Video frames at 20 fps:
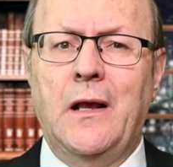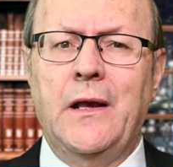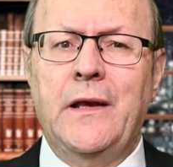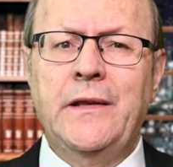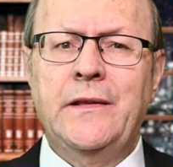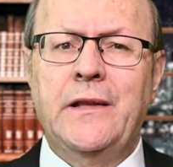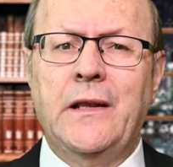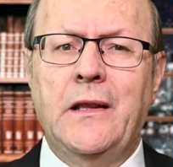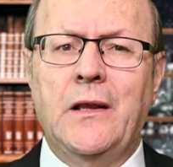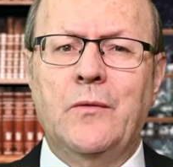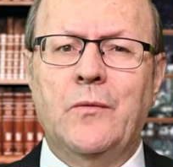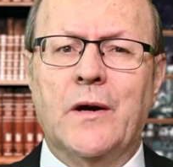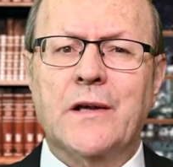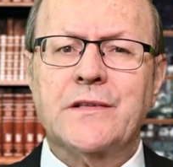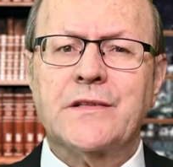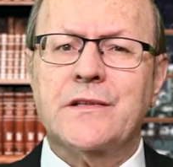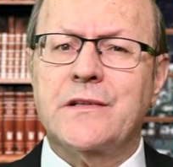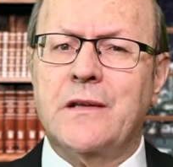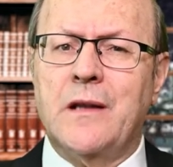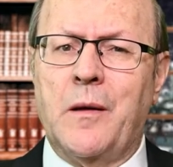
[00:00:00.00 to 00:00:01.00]
Italy
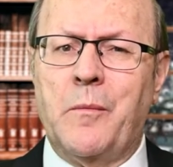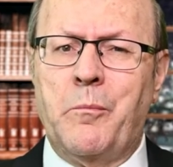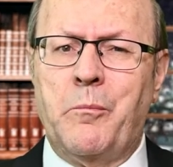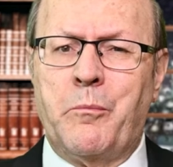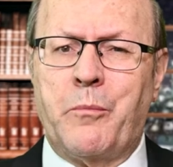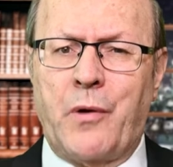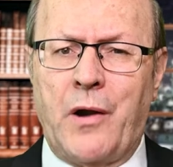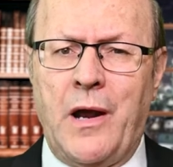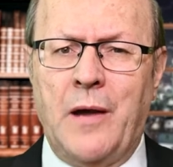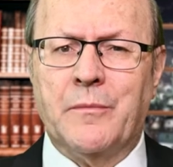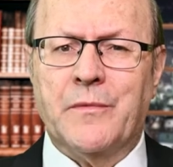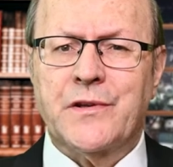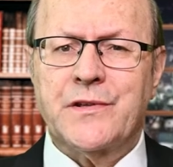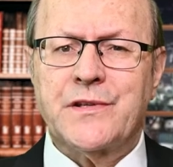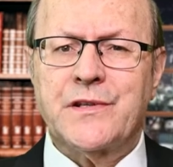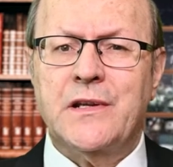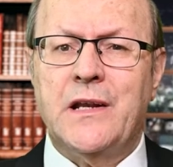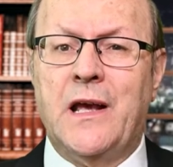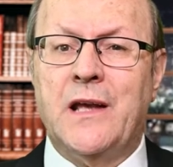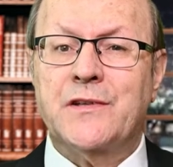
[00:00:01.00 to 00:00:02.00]
was
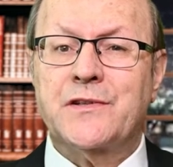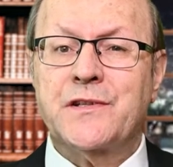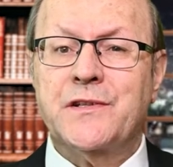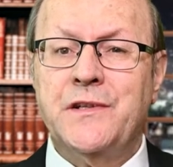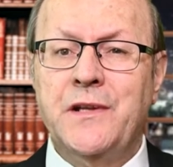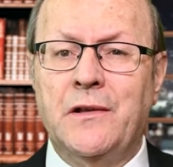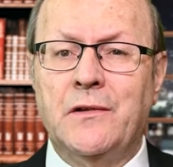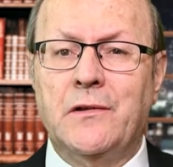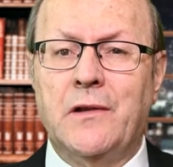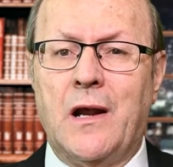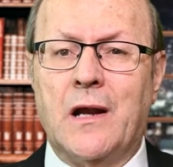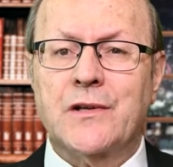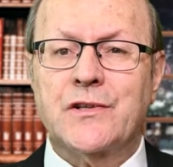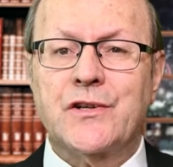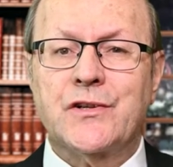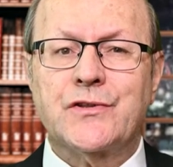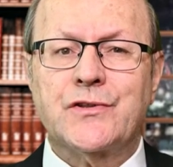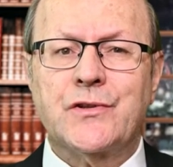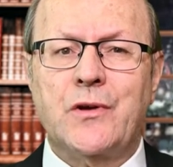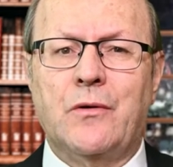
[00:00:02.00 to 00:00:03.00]
promised a still
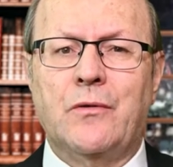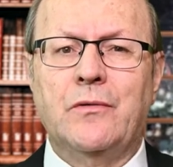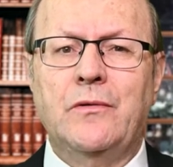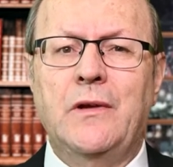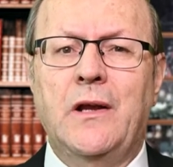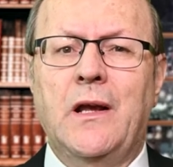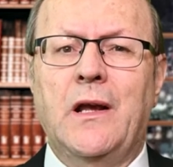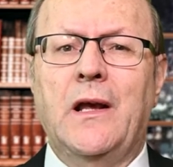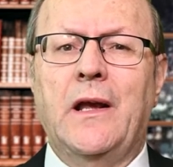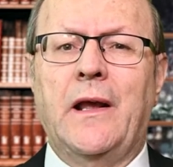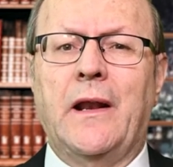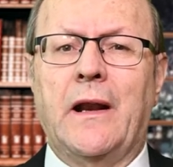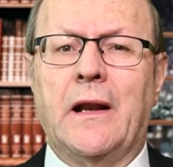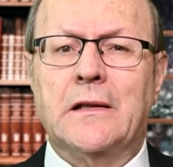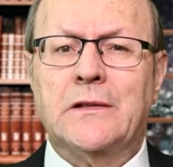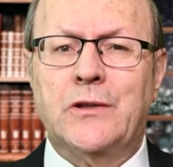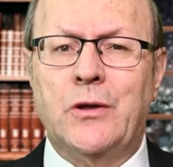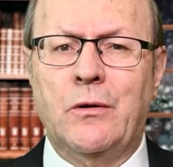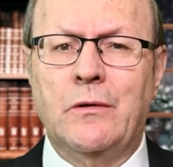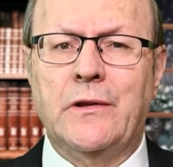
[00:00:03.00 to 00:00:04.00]
larger zone in
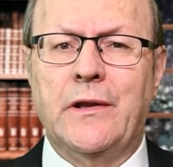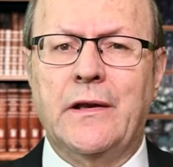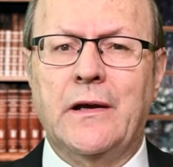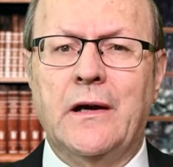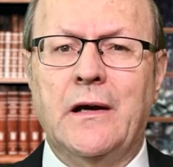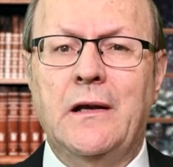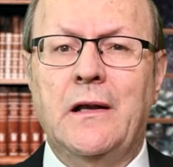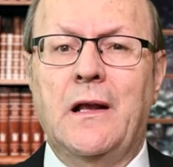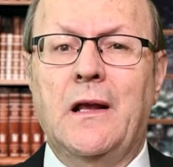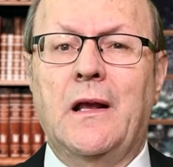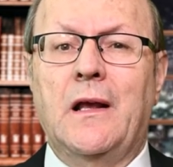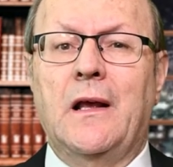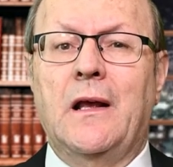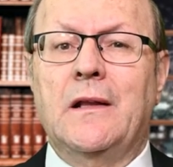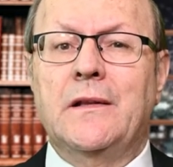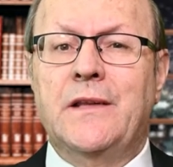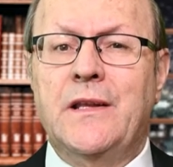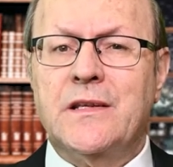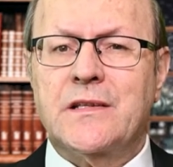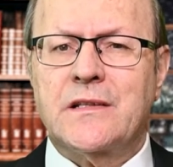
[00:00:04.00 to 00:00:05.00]
Anatolia,
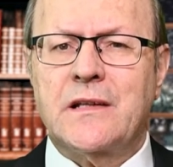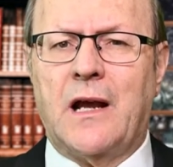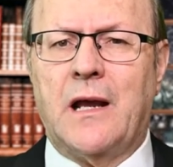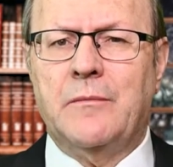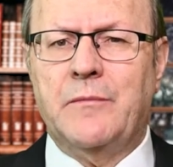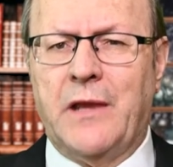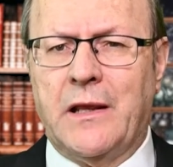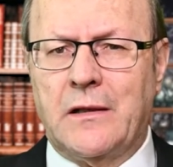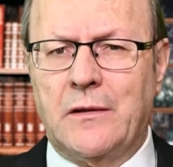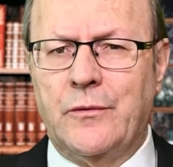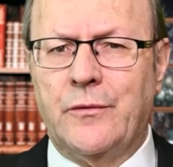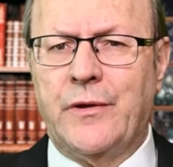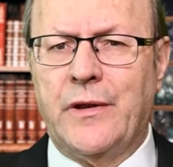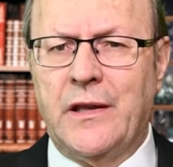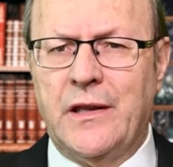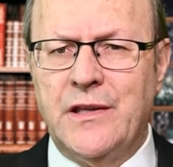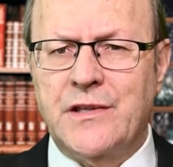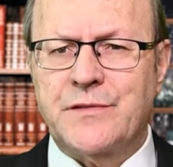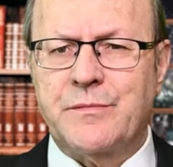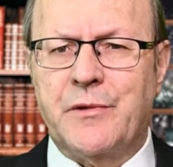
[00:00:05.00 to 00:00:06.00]
this time
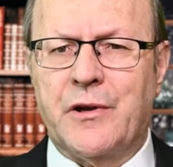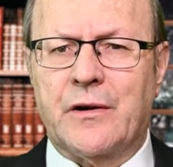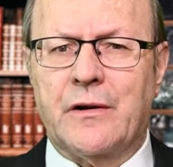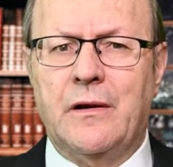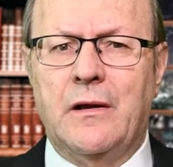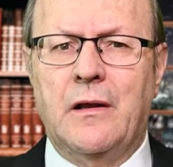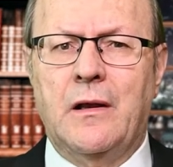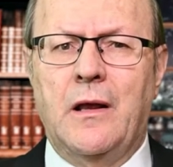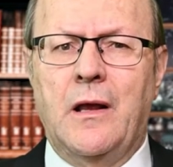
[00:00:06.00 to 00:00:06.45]
including Izmir.